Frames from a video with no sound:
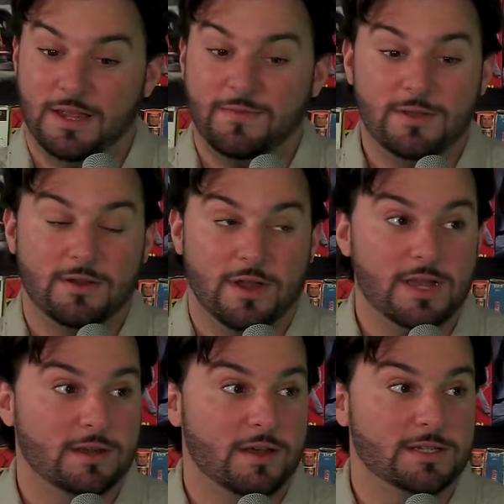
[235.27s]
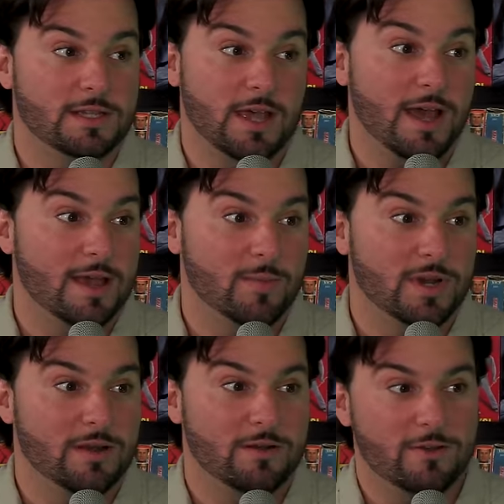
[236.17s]
definitely great and a nice guy, but
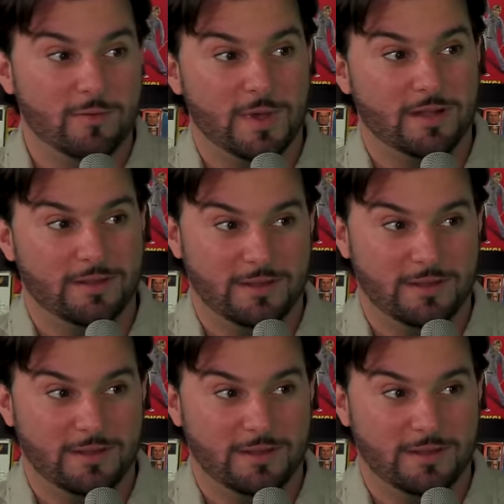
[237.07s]
I don't know about